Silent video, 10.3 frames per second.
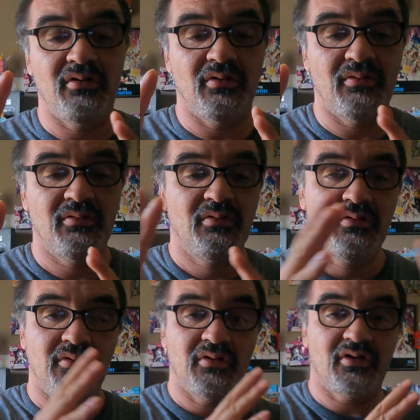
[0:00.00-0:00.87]
you know,
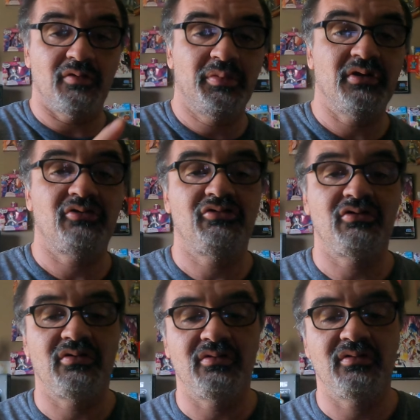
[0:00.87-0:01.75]
you look at the
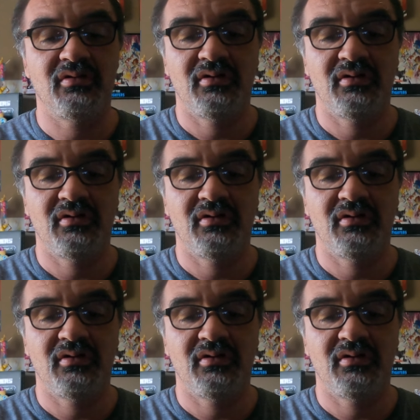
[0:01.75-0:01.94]
pictures,